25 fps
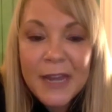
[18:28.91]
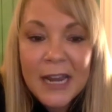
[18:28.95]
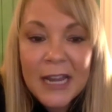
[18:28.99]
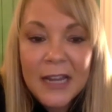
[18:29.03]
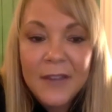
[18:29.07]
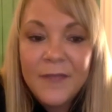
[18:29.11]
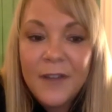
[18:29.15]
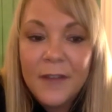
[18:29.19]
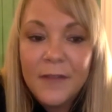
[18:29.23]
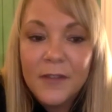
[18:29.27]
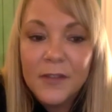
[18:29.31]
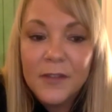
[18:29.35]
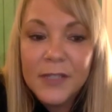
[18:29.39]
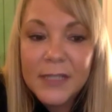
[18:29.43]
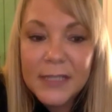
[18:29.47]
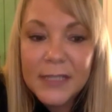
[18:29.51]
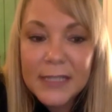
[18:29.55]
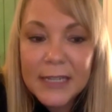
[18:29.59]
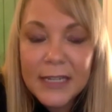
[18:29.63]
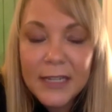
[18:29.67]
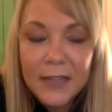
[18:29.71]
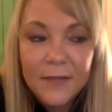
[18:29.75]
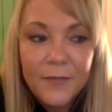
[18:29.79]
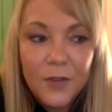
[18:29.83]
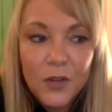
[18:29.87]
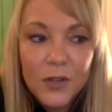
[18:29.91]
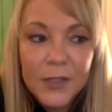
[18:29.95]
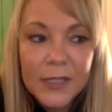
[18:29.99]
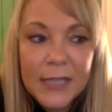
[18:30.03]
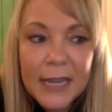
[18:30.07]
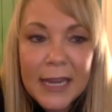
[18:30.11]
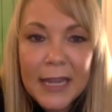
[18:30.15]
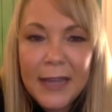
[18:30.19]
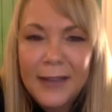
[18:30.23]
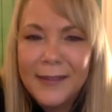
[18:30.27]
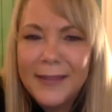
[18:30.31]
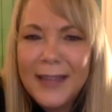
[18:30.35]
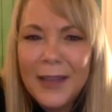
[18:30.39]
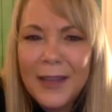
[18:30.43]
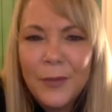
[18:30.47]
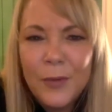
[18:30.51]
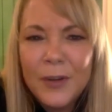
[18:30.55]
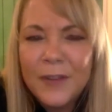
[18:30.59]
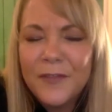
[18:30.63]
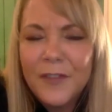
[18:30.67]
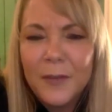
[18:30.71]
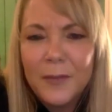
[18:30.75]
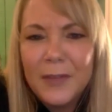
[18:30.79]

um, and I've ever seen firsthand.